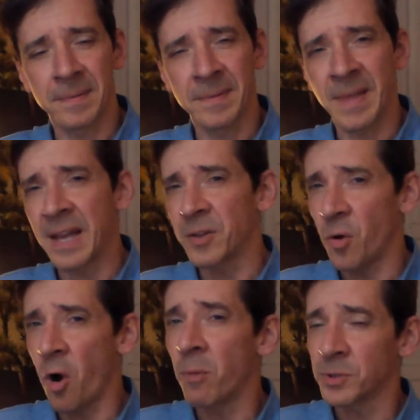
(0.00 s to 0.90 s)
that
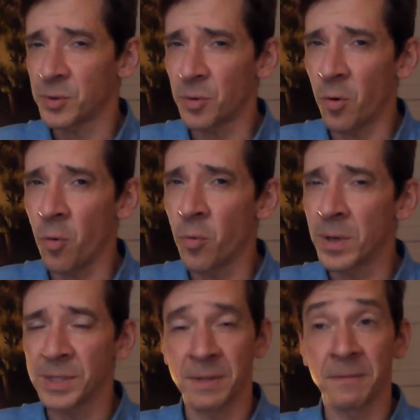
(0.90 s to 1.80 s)
almost
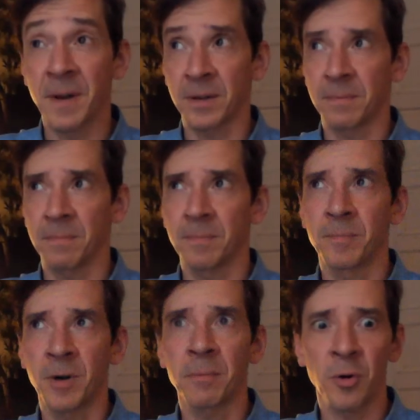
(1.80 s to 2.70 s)
always, in fact,
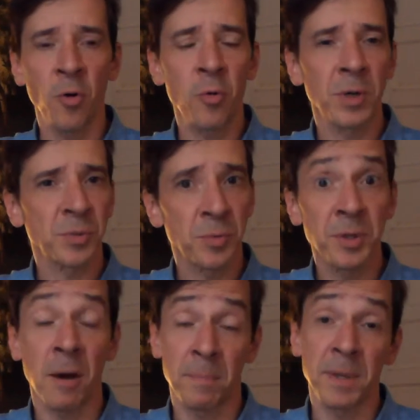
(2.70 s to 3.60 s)
probably always would
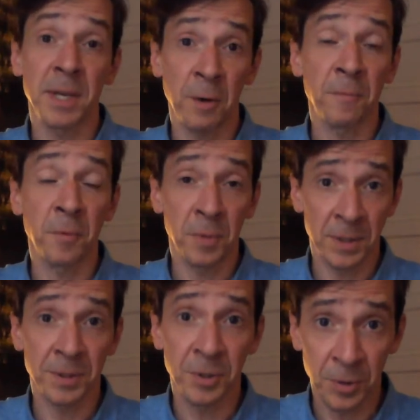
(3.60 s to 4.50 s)
not be a helpful thing
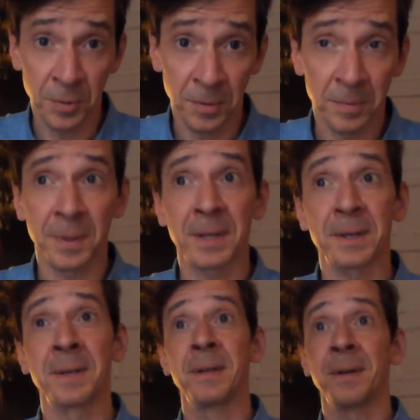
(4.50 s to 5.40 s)
to do, right?
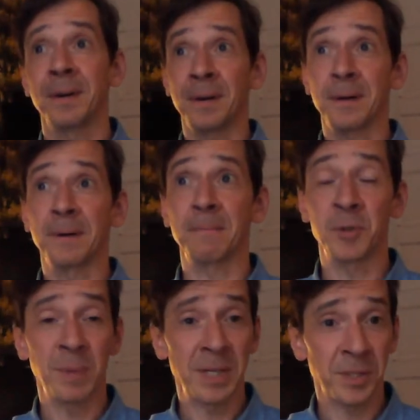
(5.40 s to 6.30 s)

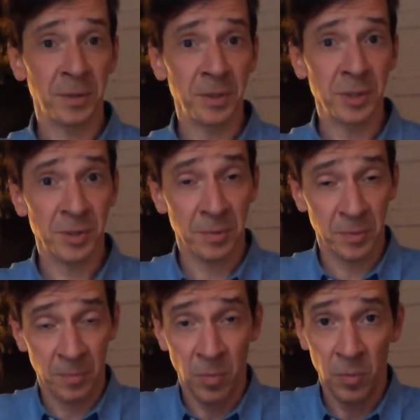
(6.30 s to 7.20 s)
To basically just
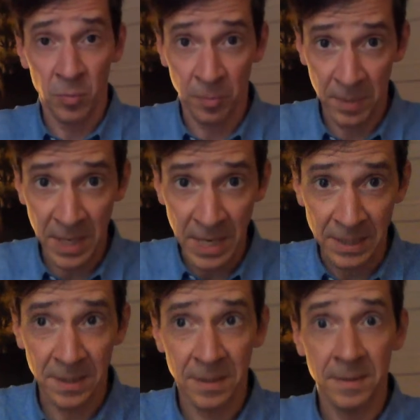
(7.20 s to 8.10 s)

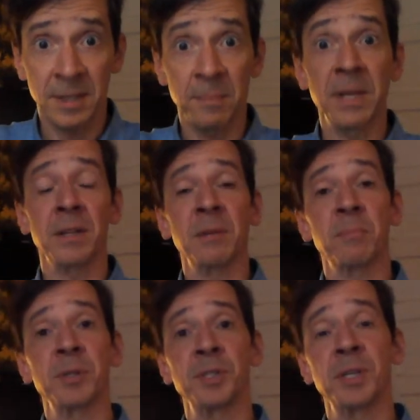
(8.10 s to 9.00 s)
repeat the immediately
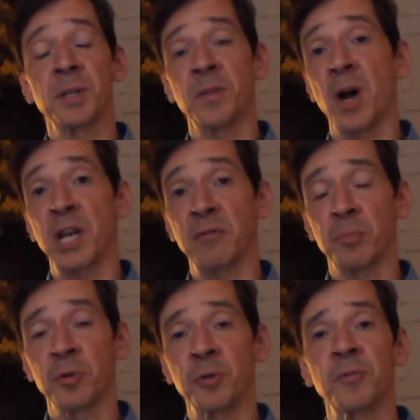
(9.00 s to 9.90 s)
preceding line of
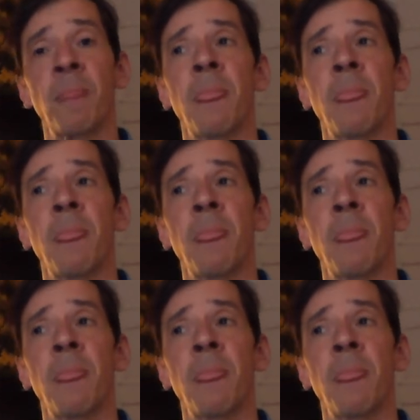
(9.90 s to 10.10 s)
proof.